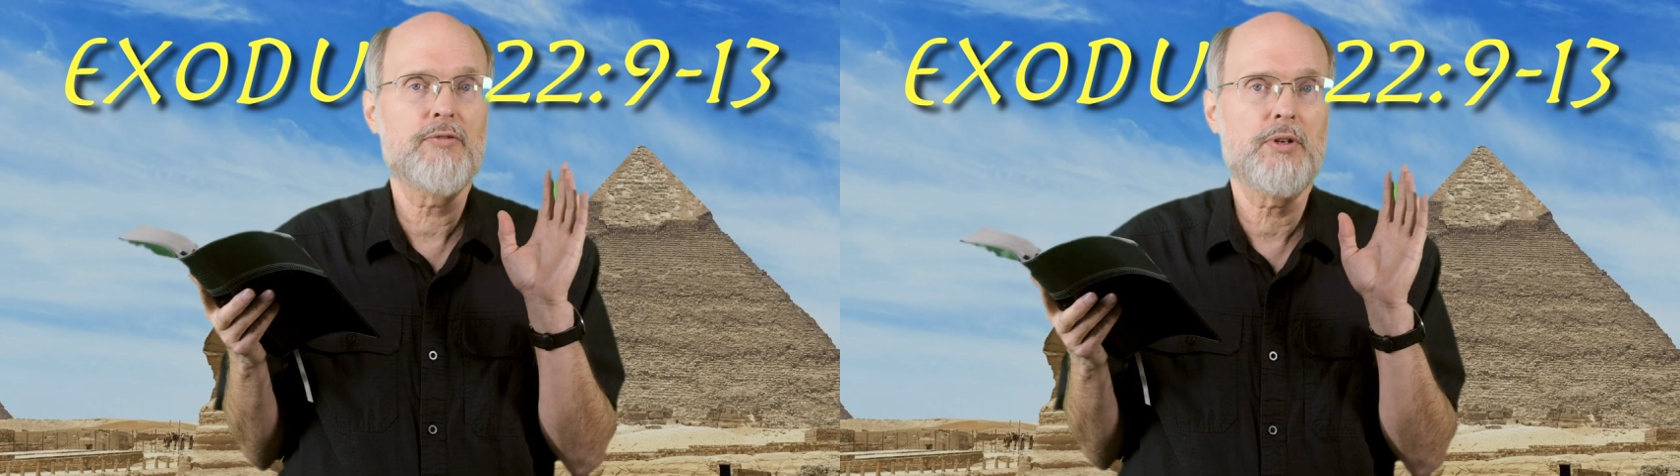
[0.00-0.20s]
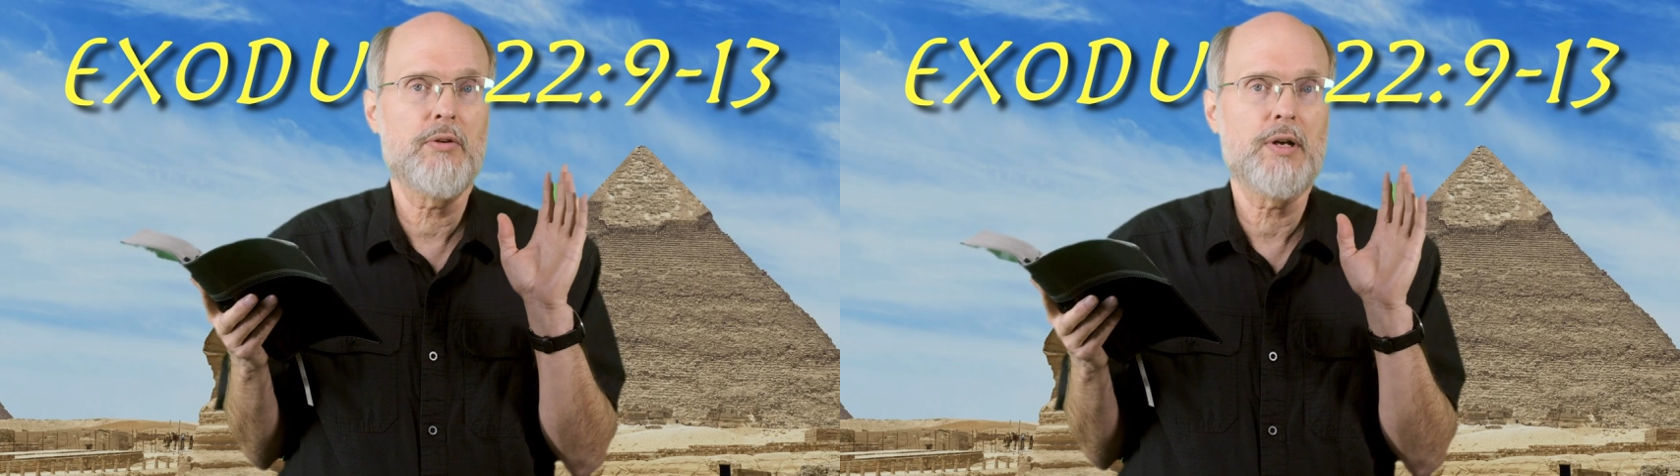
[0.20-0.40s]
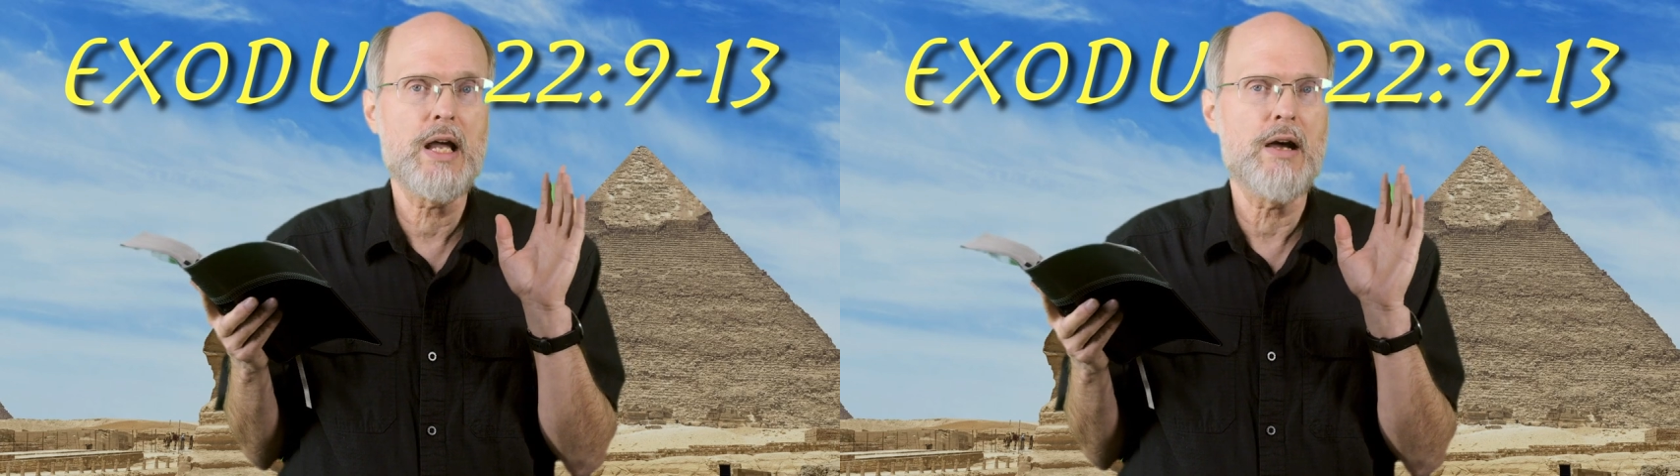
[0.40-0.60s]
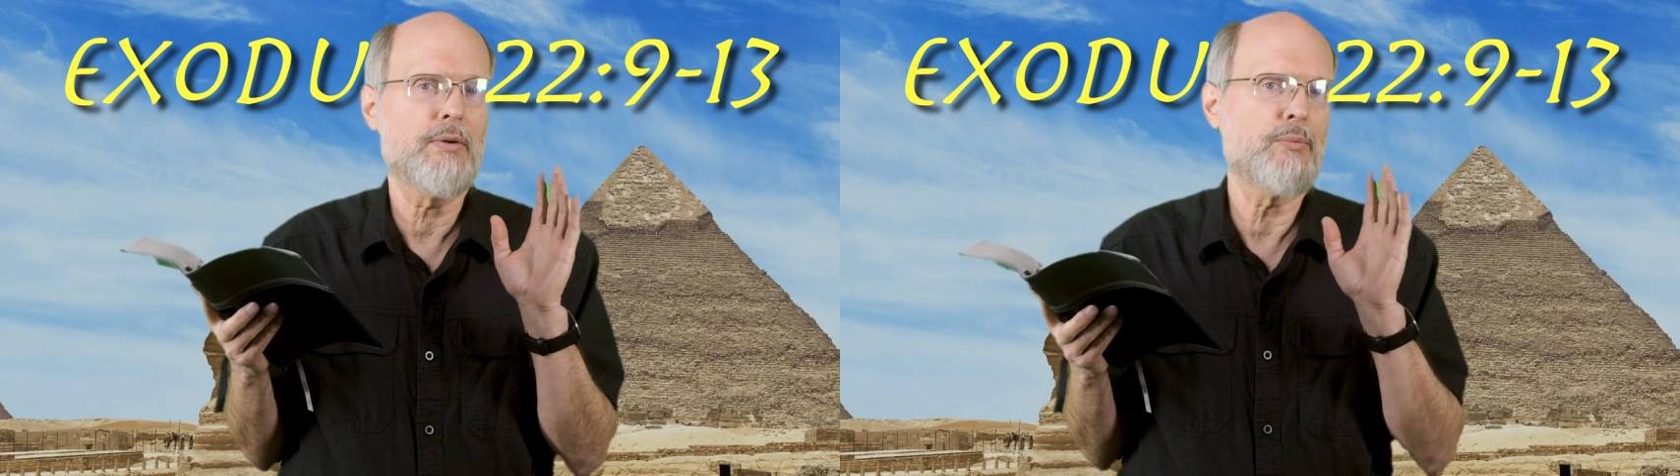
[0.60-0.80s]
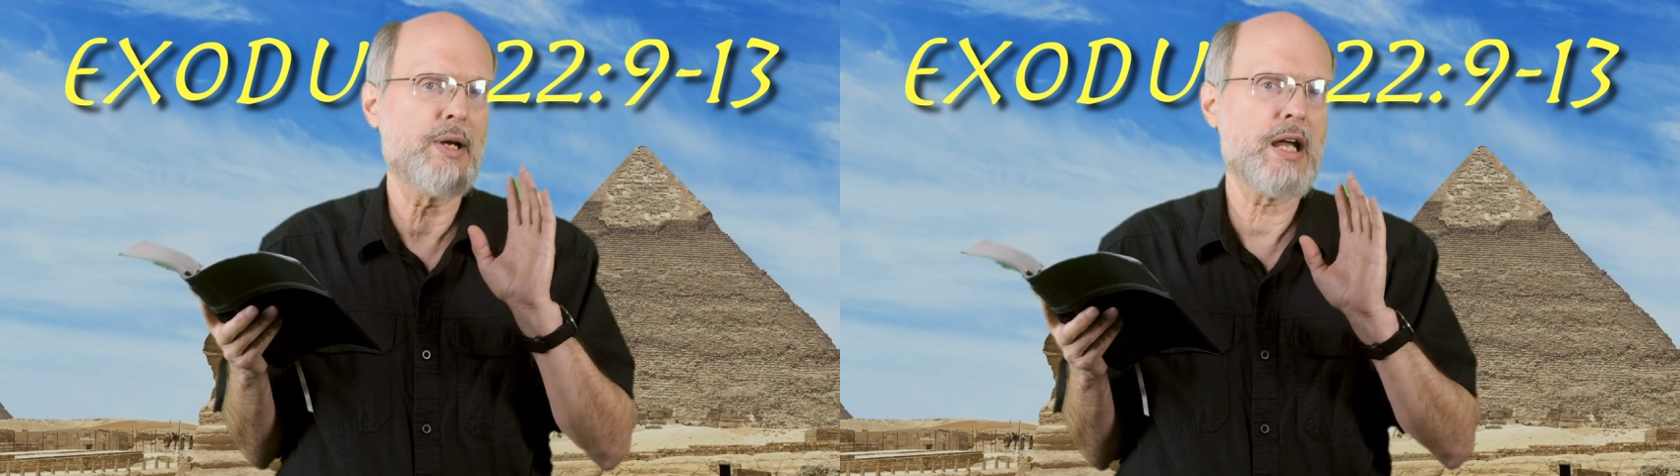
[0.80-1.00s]
figure it
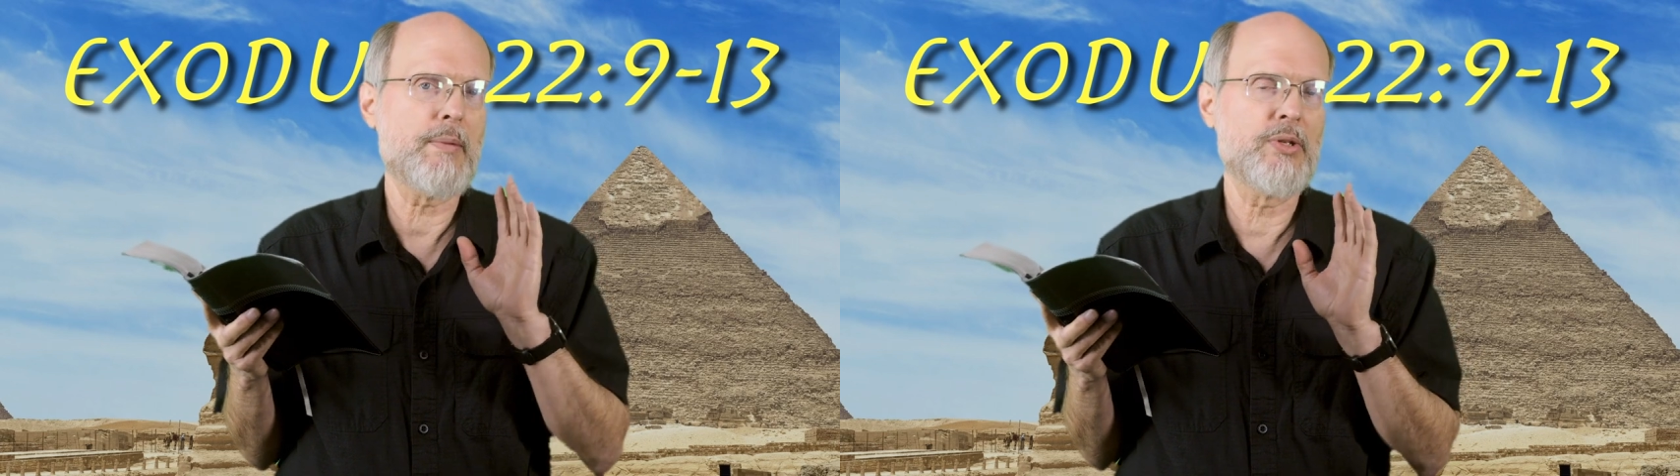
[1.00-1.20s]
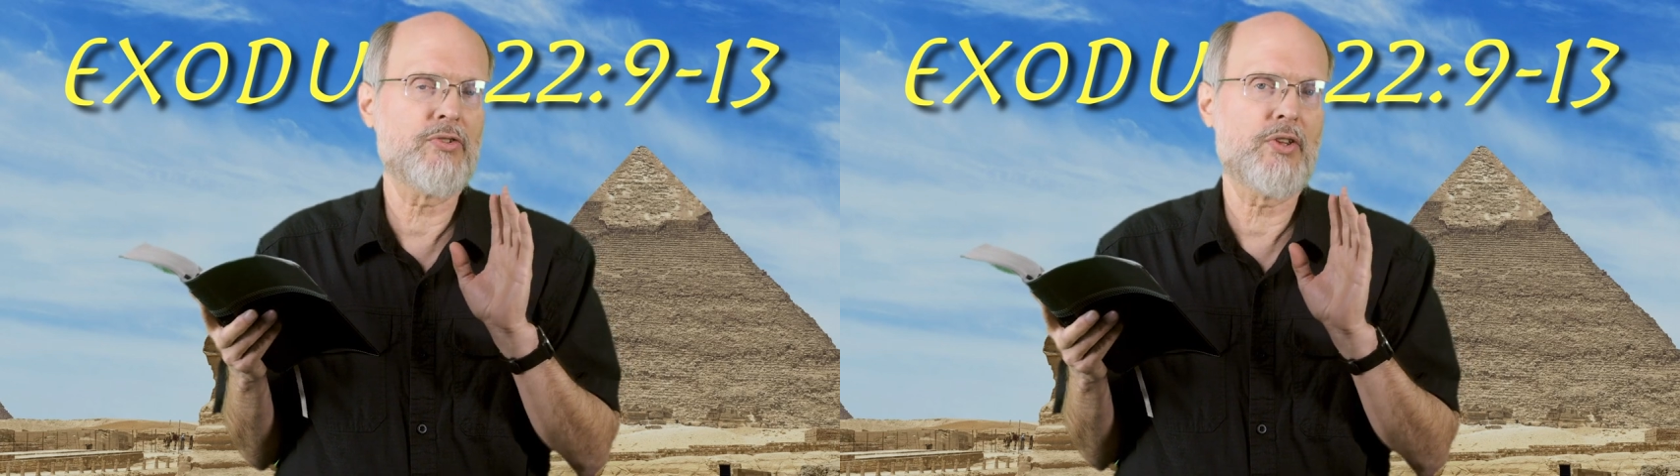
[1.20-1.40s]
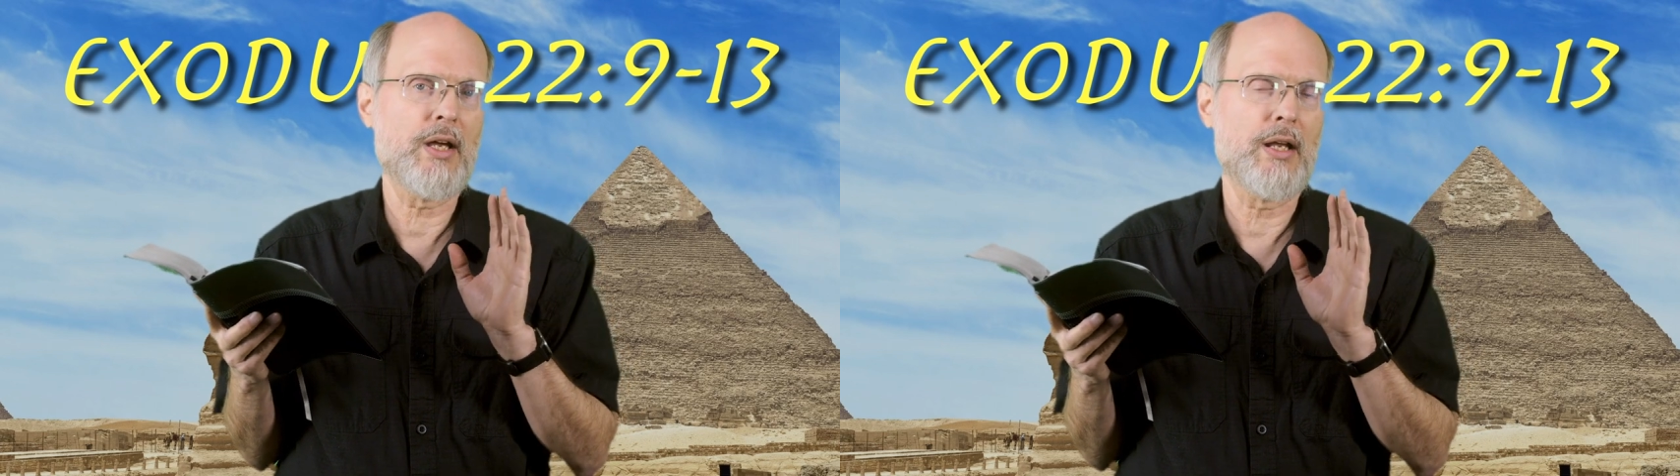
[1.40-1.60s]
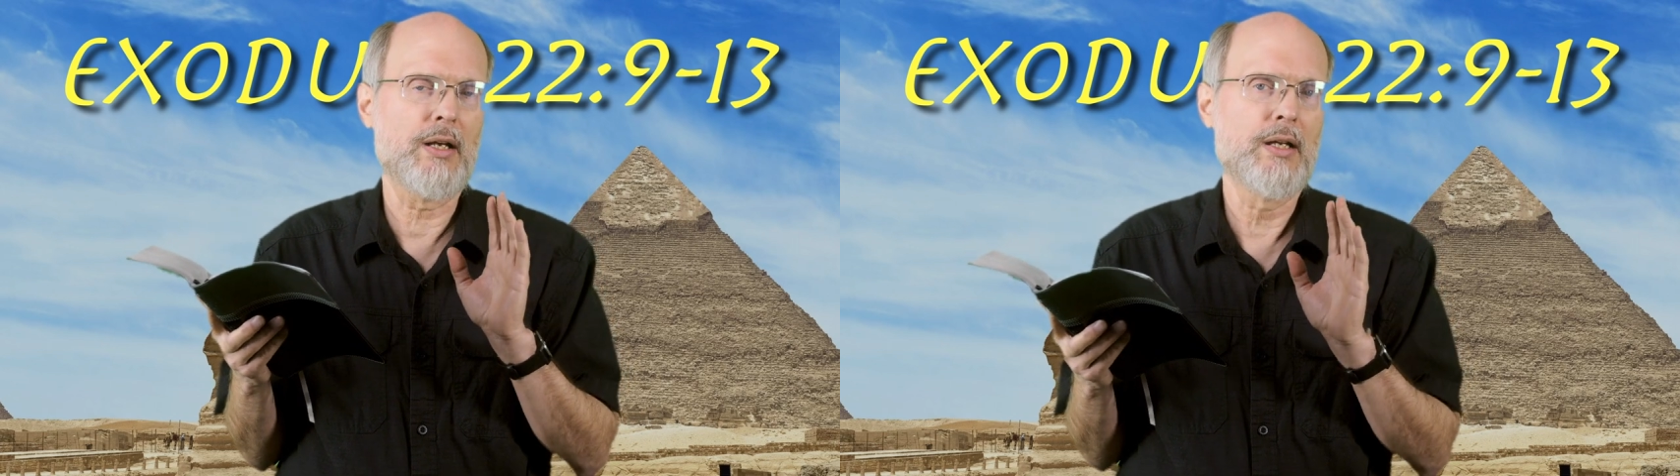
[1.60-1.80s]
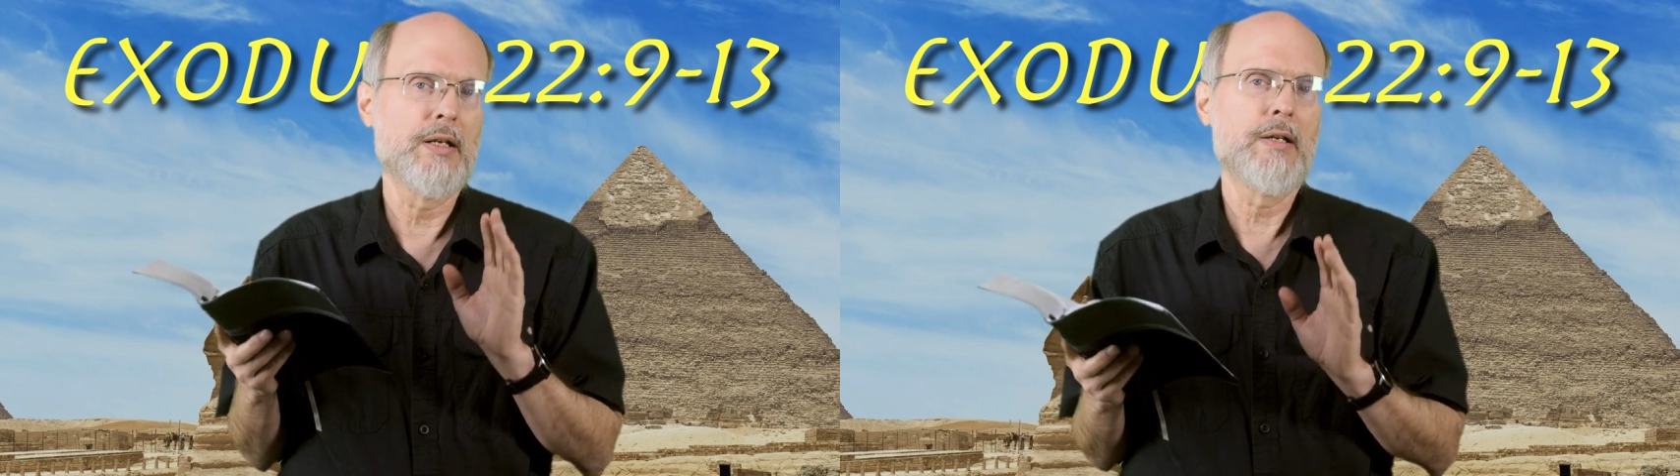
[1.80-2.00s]
out, what happens then?